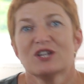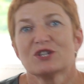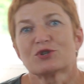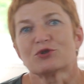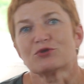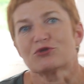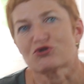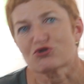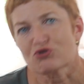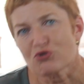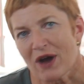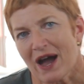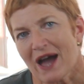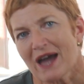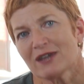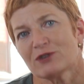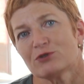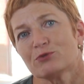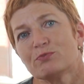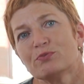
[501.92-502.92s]
So
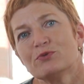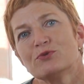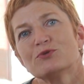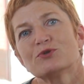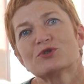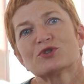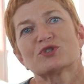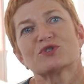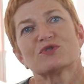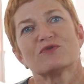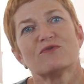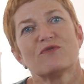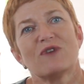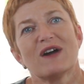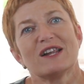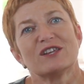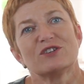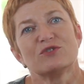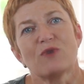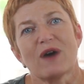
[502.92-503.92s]
try to push
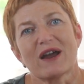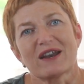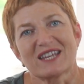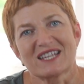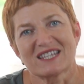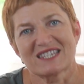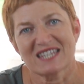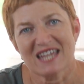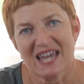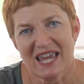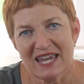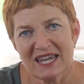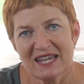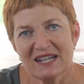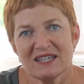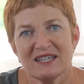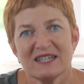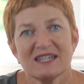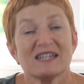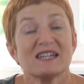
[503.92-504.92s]
while you are
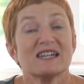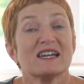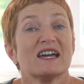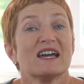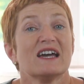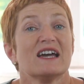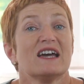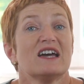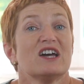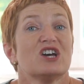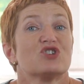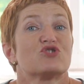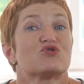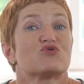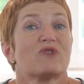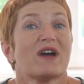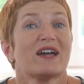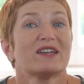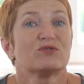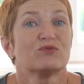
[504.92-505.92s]
exhaling.
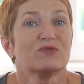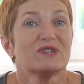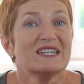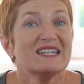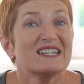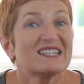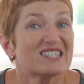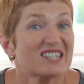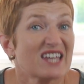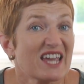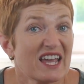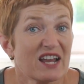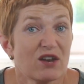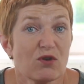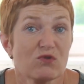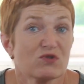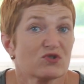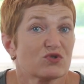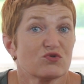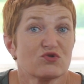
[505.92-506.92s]
Try to
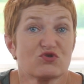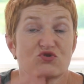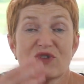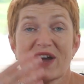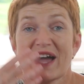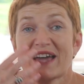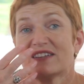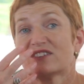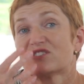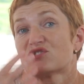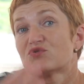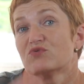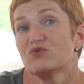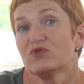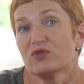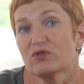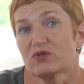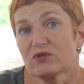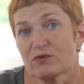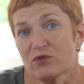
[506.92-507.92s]
exhale, also try it
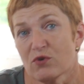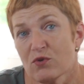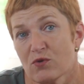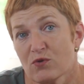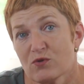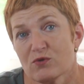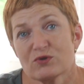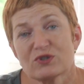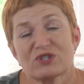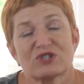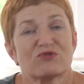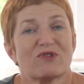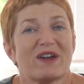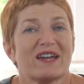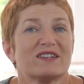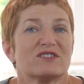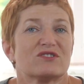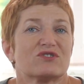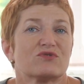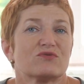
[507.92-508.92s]
through your nose,
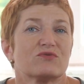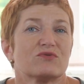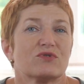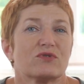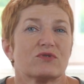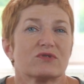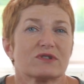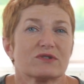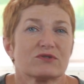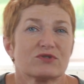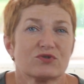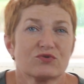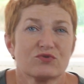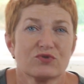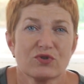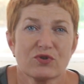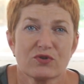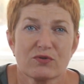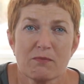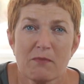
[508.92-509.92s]
try it through
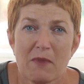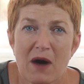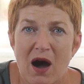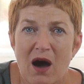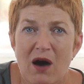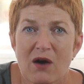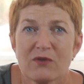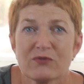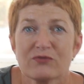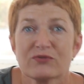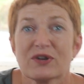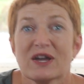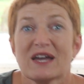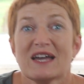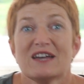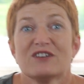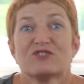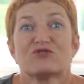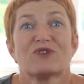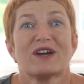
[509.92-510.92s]
your mouth,
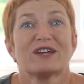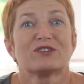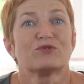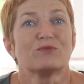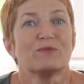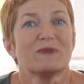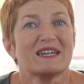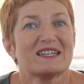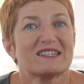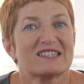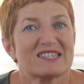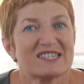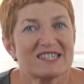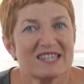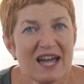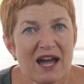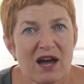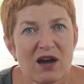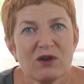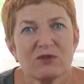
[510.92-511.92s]
try to make
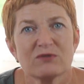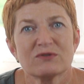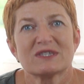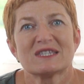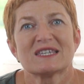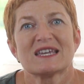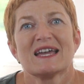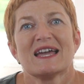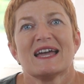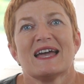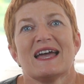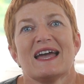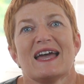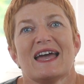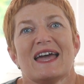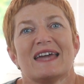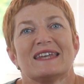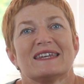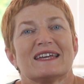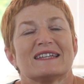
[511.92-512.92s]
sounds.
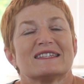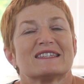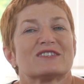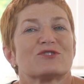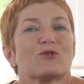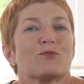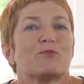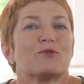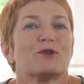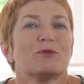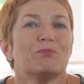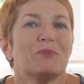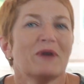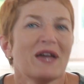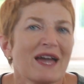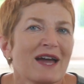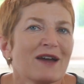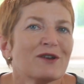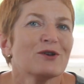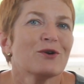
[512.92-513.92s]
And so
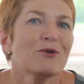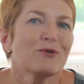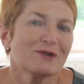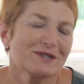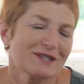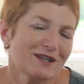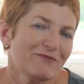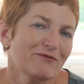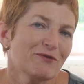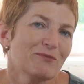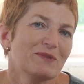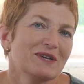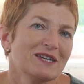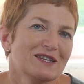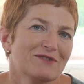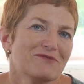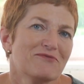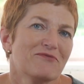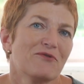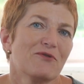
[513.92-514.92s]
prepare yourself a
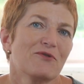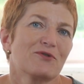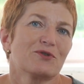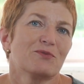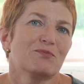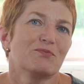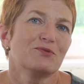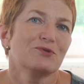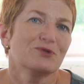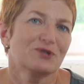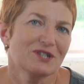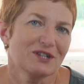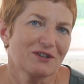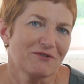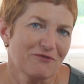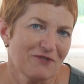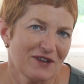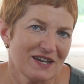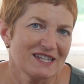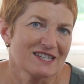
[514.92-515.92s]
bit for the pushing
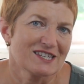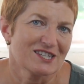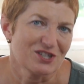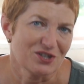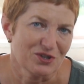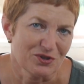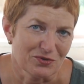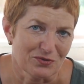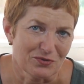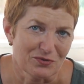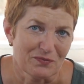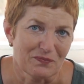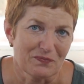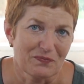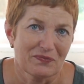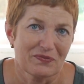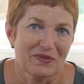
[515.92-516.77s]
phase too.